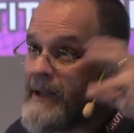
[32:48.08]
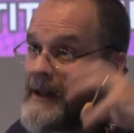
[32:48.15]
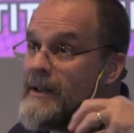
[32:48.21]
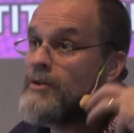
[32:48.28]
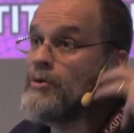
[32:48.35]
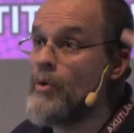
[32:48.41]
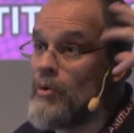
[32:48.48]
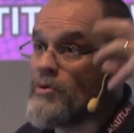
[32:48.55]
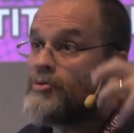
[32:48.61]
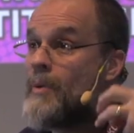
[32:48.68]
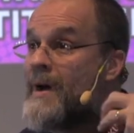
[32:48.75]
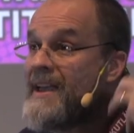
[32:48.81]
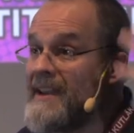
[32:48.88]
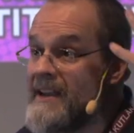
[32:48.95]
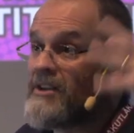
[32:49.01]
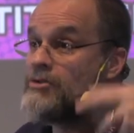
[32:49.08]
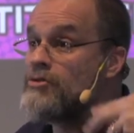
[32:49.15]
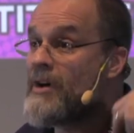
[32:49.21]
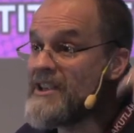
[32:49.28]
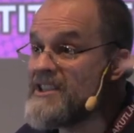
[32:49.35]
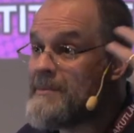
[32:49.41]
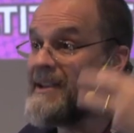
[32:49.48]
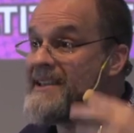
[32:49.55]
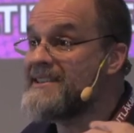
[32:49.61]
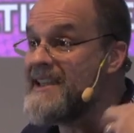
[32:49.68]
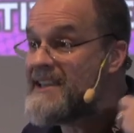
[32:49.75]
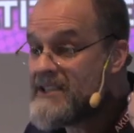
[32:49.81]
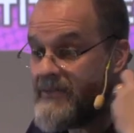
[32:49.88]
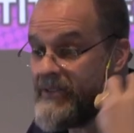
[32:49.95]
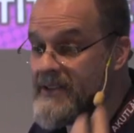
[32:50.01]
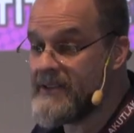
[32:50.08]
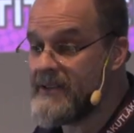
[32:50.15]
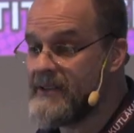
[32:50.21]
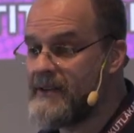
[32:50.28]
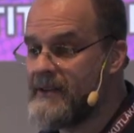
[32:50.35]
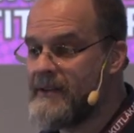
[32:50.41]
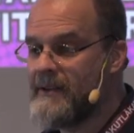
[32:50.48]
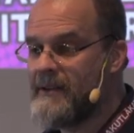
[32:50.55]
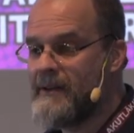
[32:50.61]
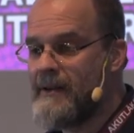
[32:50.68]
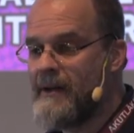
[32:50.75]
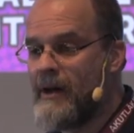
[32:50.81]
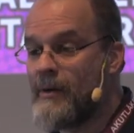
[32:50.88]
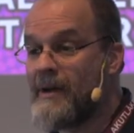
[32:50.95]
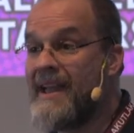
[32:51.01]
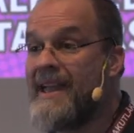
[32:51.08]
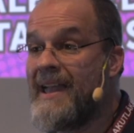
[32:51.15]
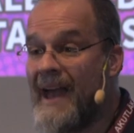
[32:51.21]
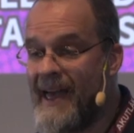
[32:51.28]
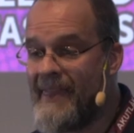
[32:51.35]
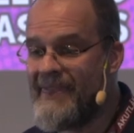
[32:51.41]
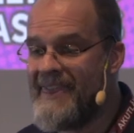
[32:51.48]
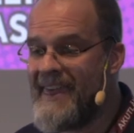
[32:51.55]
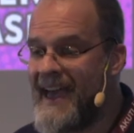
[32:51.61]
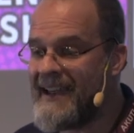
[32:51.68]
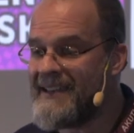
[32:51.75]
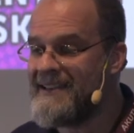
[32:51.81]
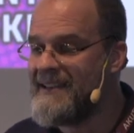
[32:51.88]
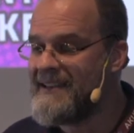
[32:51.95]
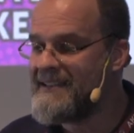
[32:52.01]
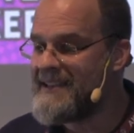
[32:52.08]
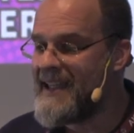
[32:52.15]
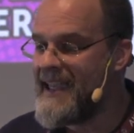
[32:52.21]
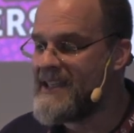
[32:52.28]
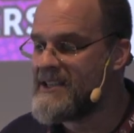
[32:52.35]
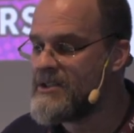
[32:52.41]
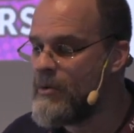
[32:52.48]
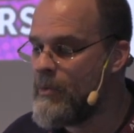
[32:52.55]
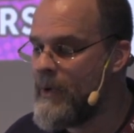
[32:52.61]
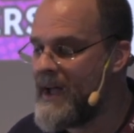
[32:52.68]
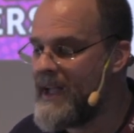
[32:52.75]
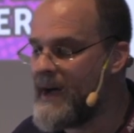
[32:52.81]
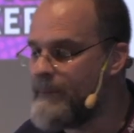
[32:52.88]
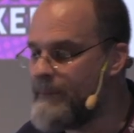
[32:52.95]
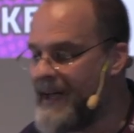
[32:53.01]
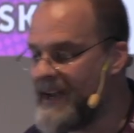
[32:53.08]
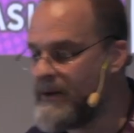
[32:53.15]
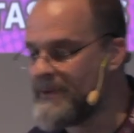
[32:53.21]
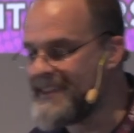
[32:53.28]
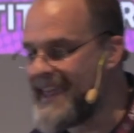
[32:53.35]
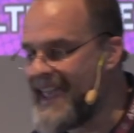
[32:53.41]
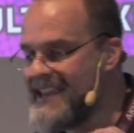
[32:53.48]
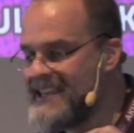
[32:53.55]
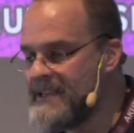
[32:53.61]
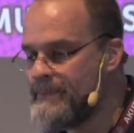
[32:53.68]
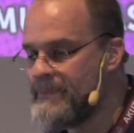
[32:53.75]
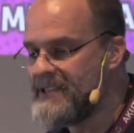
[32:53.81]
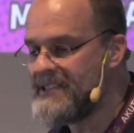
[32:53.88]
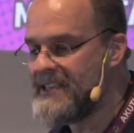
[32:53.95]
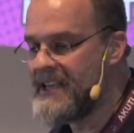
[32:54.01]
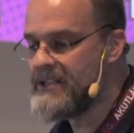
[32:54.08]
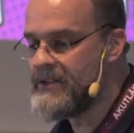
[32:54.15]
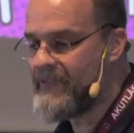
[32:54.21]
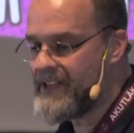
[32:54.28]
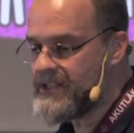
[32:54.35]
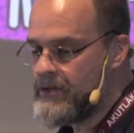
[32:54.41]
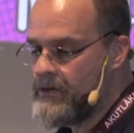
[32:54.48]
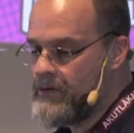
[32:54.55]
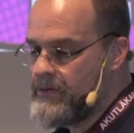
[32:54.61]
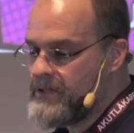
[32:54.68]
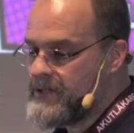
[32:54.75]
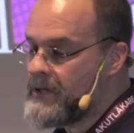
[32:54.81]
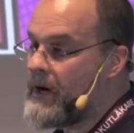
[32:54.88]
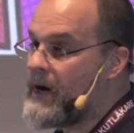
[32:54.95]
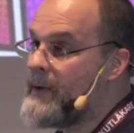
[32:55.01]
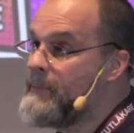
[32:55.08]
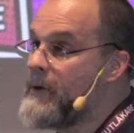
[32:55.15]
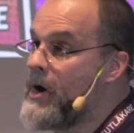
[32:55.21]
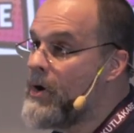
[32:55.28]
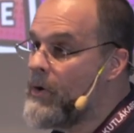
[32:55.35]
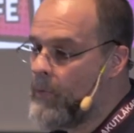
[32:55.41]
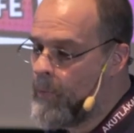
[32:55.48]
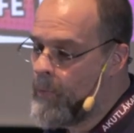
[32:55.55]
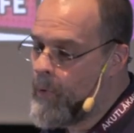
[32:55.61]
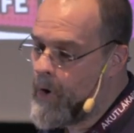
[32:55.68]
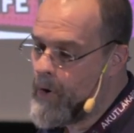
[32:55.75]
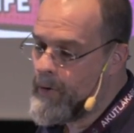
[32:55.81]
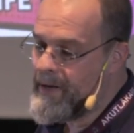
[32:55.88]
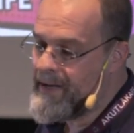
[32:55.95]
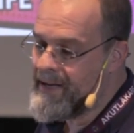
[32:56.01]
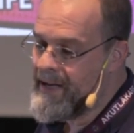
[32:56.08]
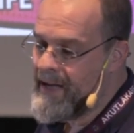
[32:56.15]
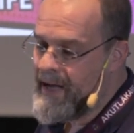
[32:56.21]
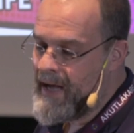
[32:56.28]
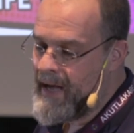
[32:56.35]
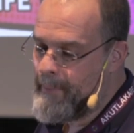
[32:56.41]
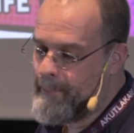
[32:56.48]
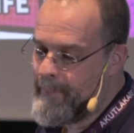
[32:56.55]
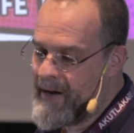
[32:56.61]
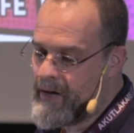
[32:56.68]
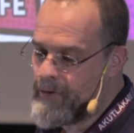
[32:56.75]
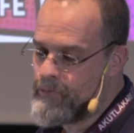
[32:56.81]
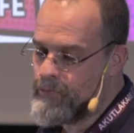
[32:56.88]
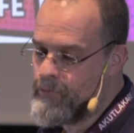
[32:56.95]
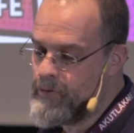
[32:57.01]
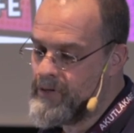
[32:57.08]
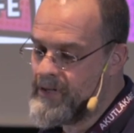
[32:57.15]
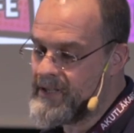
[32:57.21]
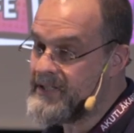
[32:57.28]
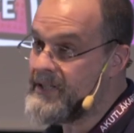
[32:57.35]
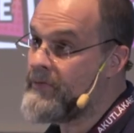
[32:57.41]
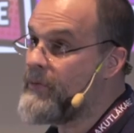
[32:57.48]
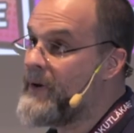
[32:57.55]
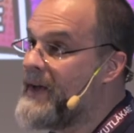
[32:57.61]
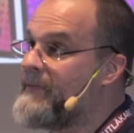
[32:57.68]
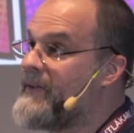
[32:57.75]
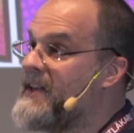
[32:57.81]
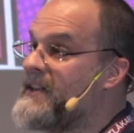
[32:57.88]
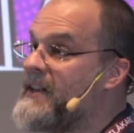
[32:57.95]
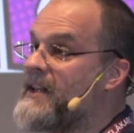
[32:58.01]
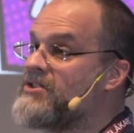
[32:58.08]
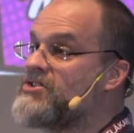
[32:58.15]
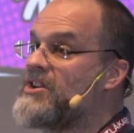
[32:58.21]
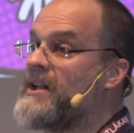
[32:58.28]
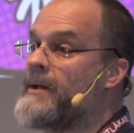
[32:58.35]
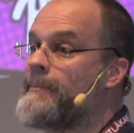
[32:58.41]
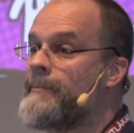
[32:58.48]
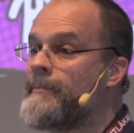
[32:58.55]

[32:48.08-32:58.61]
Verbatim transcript: It gnaws away at it and tries to make sense of it. Okay? And that takes away our bandwidth. 80% of us lose time worrying about rudeness if we have ADHD.